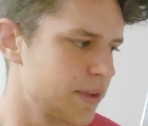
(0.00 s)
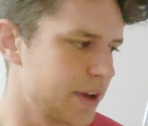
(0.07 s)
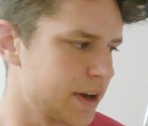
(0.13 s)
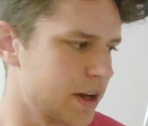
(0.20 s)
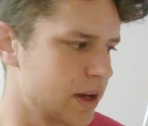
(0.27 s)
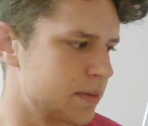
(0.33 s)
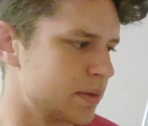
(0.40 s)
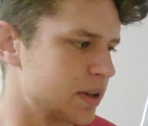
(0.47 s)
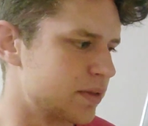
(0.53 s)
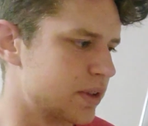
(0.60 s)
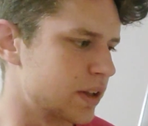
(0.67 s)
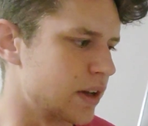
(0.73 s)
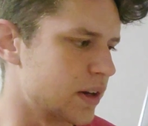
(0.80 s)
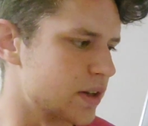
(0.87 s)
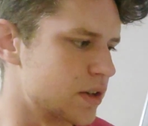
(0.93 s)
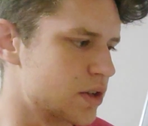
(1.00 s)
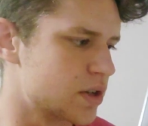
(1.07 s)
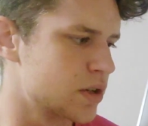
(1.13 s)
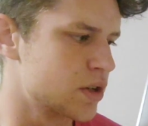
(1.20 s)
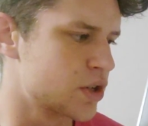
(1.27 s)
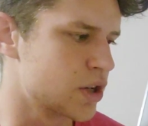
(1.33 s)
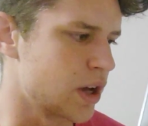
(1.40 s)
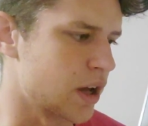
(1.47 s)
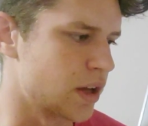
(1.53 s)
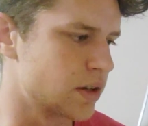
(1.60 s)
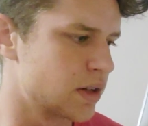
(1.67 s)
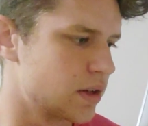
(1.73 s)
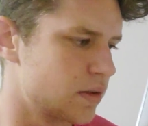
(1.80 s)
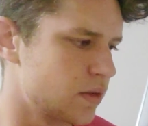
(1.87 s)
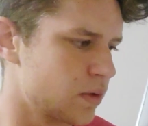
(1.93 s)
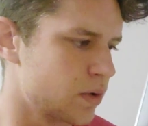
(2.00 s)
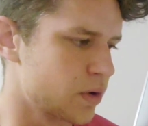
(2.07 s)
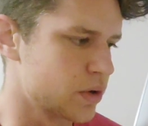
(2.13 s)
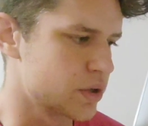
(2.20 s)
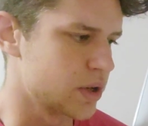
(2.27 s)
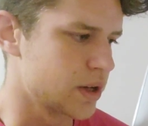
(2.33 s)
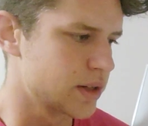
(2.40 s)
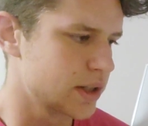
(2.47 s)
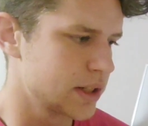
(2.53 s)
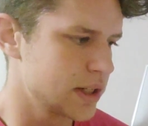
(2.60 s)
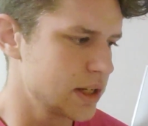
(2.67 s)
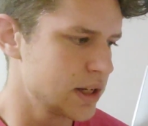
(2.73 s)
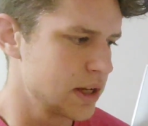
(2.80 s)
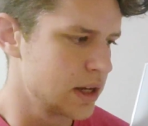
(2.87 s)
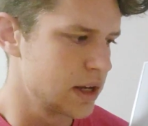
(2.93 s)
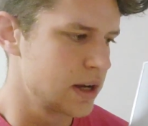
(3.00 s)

if the gun is shot horizontally